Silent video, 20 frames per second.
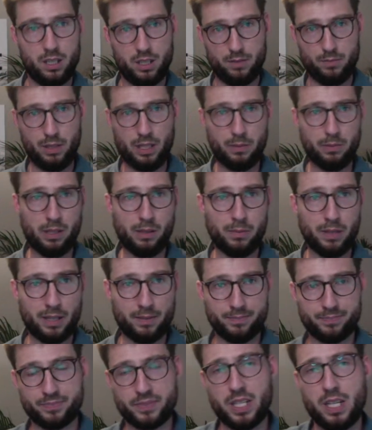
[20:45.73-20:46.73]
blah, blah, blah.
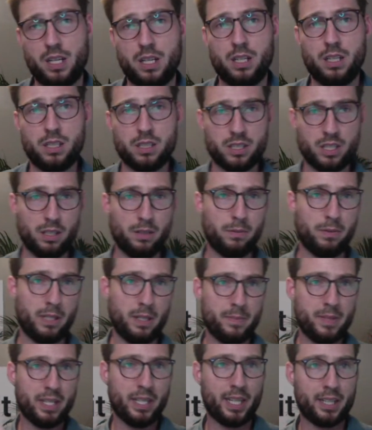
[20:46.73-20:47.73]
So they
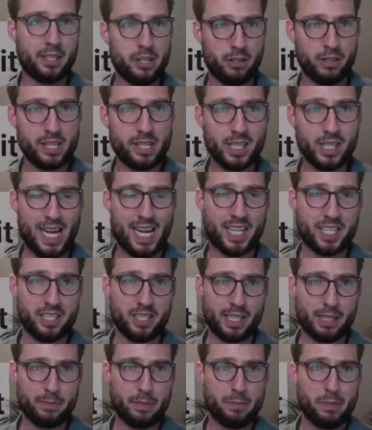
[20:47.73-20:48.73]
mean like no legal action
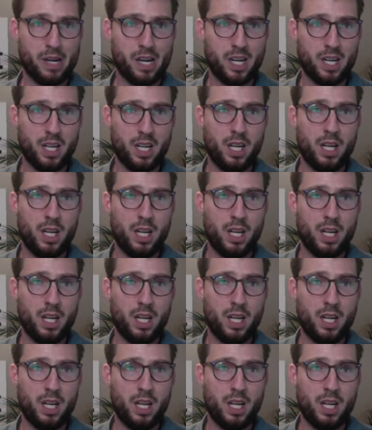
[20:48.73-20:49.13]
can be brought.